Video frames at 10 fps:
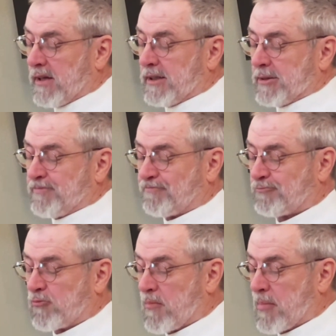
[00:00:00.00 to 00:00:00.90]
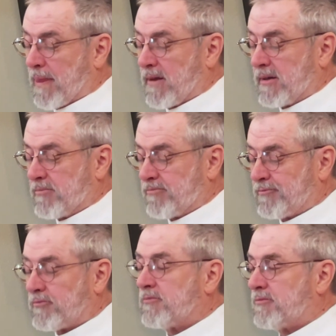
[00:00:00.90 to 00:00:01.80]

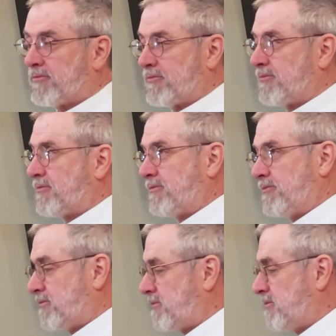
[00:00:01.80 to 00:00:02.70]
(silence)